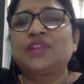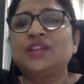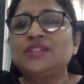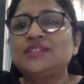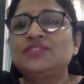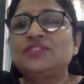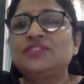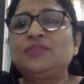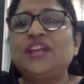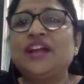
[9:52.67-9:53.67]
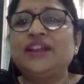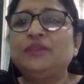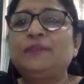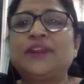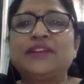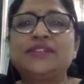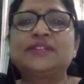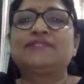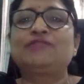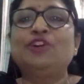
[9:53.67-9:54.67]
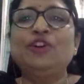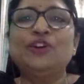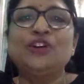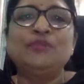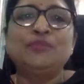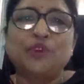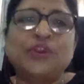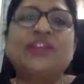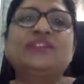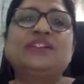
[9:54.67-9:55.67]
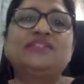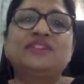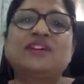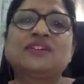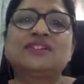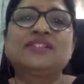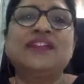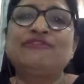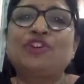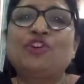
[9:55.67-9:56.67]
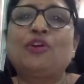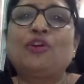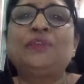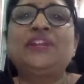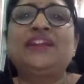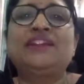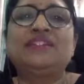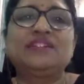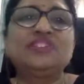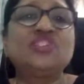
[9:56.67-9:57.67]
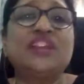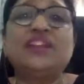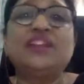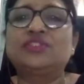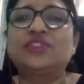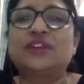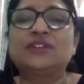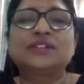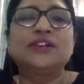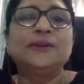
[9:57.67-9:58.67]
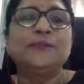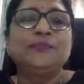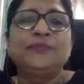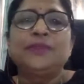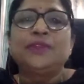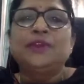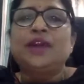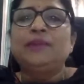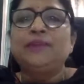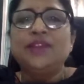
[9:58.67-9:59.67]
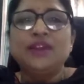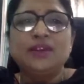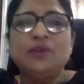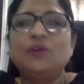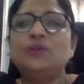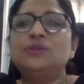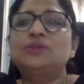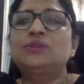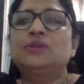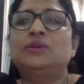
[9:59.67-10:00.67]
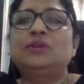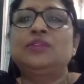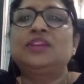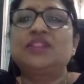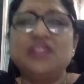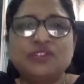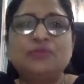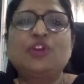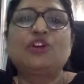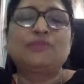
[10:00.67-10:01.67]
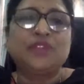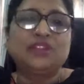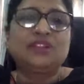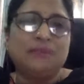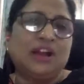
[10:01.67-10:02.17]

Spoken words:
considerably higher prices for protected drugs than for copied and generic drugs. IPR laws, they create a monopoly in the